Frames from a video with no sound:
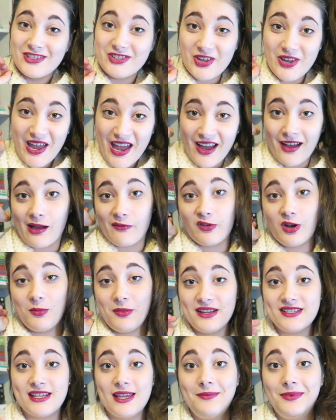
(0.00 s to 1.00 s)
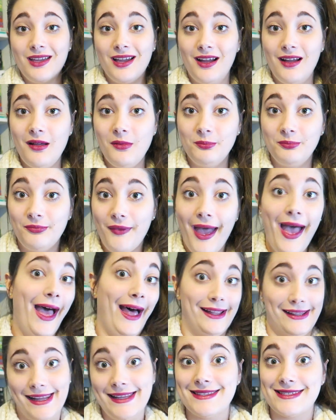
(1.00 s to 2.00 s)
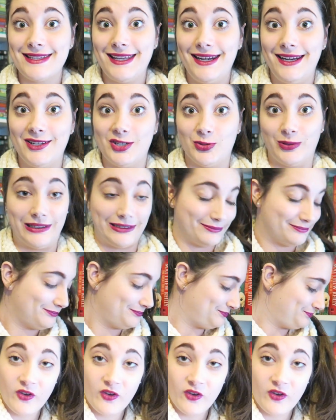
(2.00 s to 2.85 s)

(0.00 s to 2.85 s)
So yeah, I've got my TBR. Let's get into it.